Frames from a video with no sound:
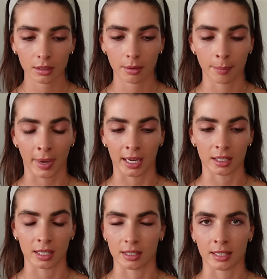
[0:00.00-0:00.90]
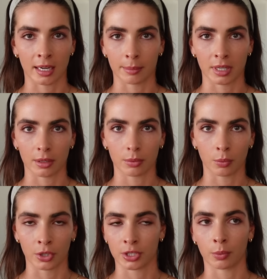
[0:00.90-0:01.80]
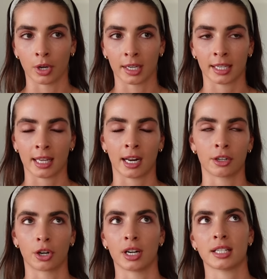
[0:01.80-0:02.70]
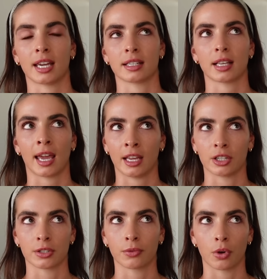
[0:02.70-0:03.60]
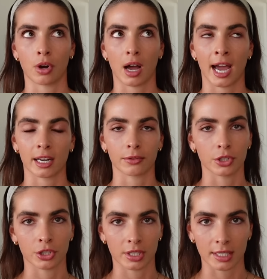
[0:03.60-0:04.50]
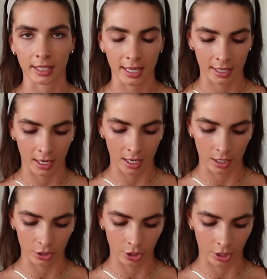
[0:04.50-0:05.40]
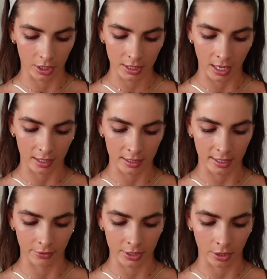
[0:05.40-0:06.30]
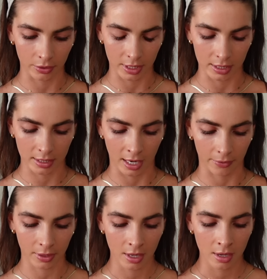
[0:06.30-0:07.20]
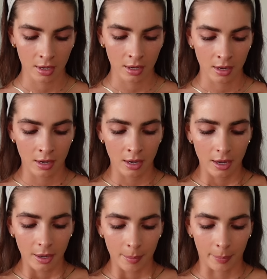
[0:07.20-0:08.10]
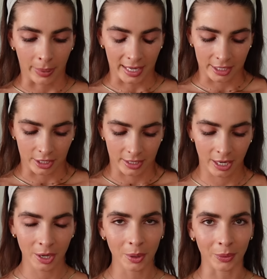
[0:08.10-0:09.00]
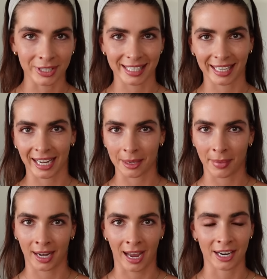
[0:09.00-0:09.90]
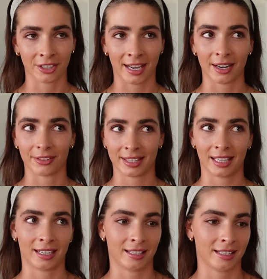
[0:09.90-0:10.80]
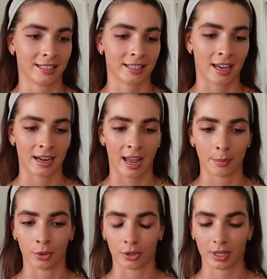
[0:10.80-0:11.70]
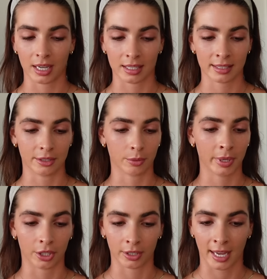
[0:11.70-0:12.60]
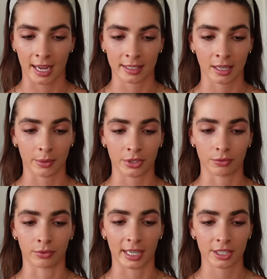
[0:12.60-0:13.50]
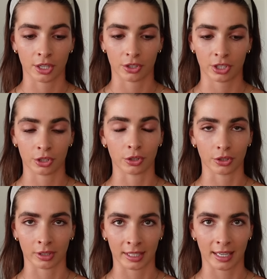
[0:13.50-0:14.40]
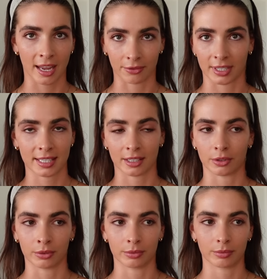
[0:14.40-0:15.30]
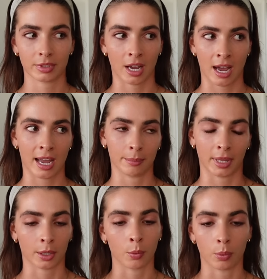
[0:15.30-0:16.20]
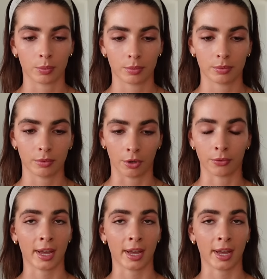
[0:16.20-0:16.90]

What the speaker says: but it seemed it wasn't working, and I know it takes ages for iron infusions to kick in and, you know, start to see results and stuff. But it just wasn't getting better. I tried everything under the sun. I bought a silk pillowcase. I was researching, Googling every single time, like, all for